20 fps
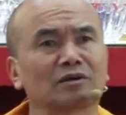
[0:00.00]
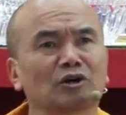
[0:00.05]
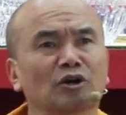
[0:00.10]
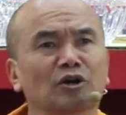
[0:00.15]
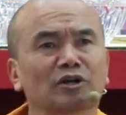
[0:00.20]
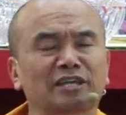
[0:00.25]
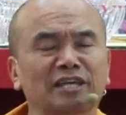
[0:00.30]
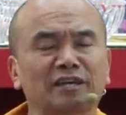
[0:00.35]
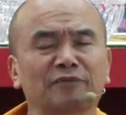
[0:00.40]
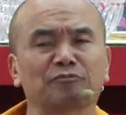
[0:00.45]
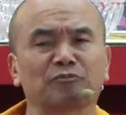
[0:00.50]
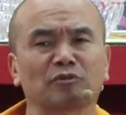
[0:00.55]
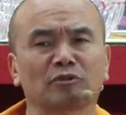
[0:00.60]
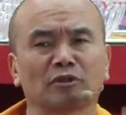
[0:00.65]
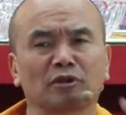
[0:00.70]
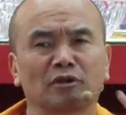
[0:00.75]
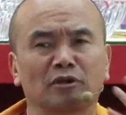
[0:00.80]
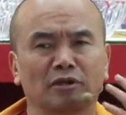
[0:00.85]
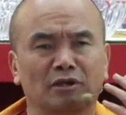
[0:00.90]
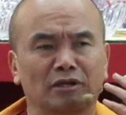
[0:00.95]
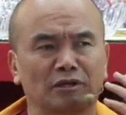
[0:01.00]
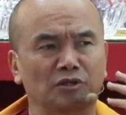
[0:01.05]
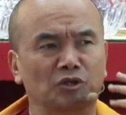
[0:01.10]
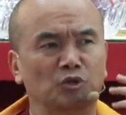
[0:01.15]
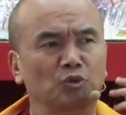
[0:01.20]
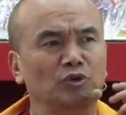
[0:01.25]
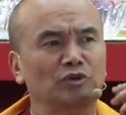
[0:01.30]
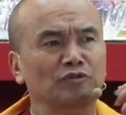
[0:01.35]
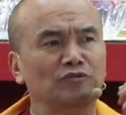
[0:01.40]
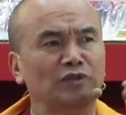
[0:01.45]
Okay, the
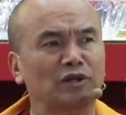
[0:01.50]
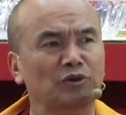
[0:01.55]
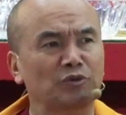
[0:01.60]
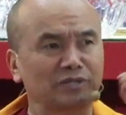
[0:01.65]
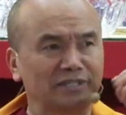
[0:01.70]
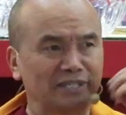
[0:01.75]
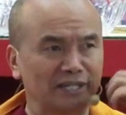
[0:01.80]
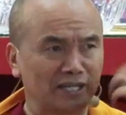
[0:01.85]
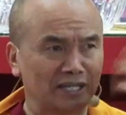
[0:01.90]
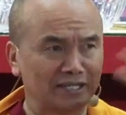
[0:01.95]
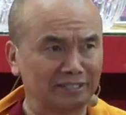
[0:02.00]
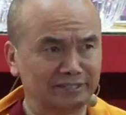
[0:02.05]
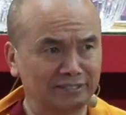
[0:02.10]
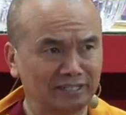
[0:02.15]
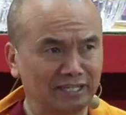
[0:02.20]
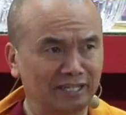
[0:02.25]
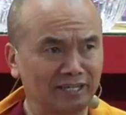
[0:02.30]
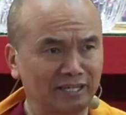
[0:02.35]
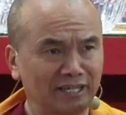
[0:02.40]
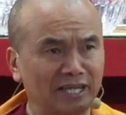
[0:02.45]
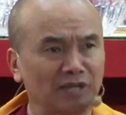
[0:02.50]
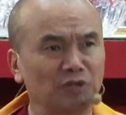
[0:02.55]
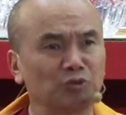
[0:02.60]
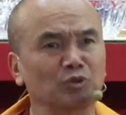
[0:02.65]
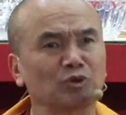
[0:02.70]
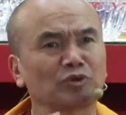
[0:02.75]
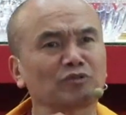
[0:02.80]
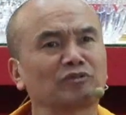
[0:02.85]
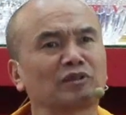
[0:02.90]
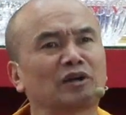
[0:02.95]
word flower that I say and
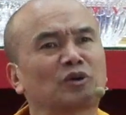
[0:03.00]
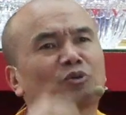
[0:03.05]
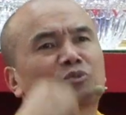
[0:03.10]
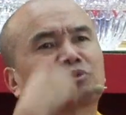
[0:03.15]
word flower